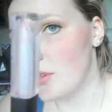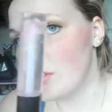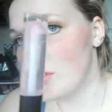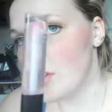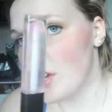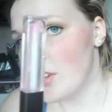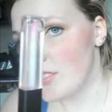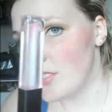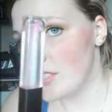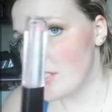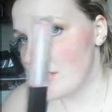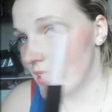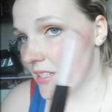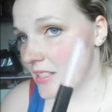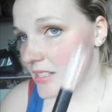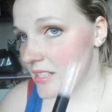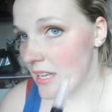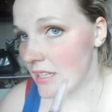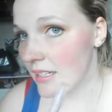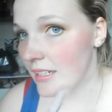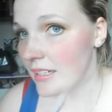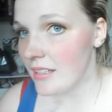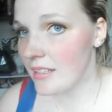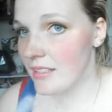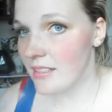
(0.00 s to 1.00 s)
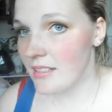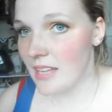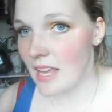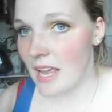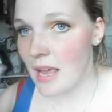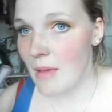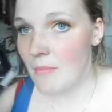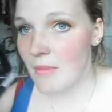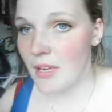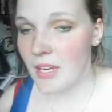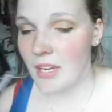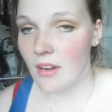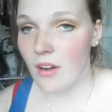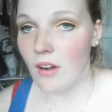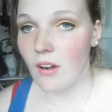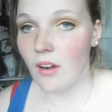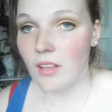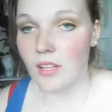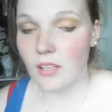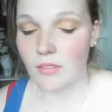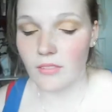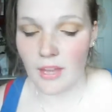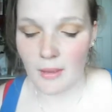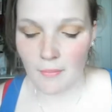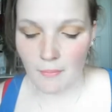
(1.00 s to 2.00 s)
the gloss is exactly the same in
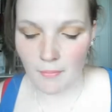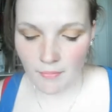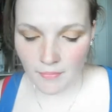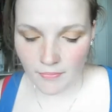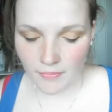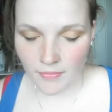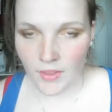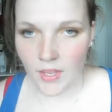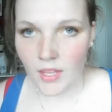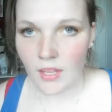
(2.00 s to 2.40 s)
all of them.